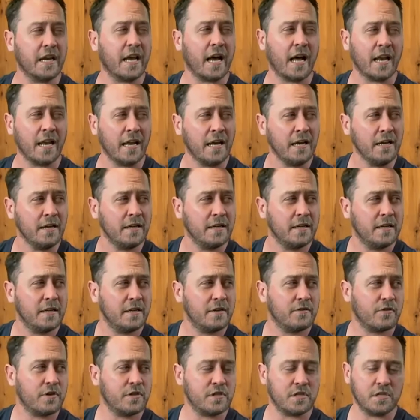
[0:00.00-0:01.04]
colour,
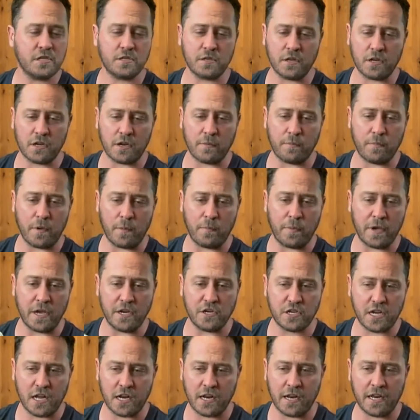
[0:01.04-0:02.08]
for instance, like a, a
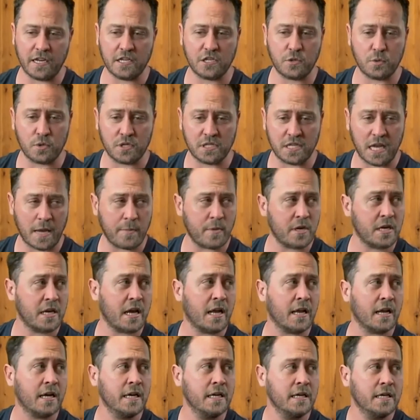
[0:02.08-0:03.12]
peach colour next to a salmon
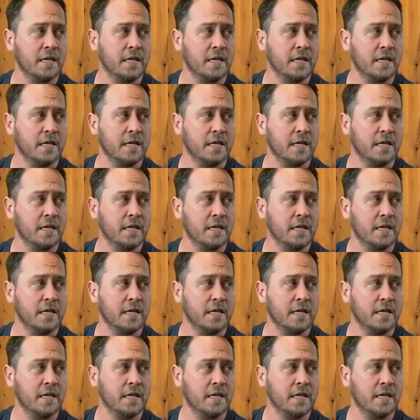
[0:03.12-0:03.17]
colour,